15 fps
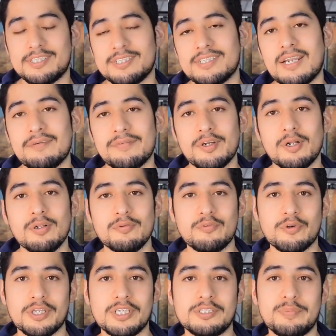is gonna be all
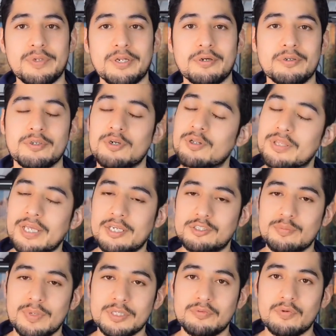for this video. Thank you
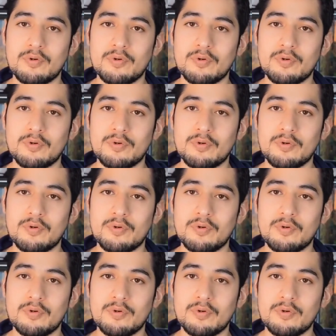so much for